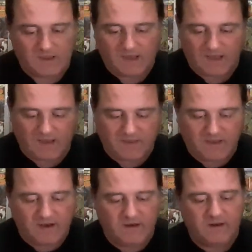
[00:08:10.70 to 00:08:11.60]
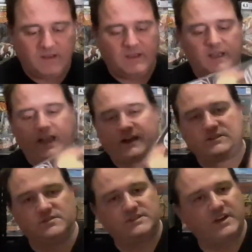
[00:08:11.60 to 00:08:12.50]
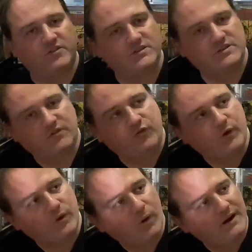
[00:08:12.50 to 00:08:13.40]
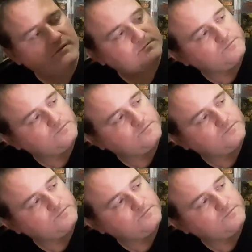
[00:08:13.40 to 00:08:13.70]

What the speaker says: And then House of Secrets 41.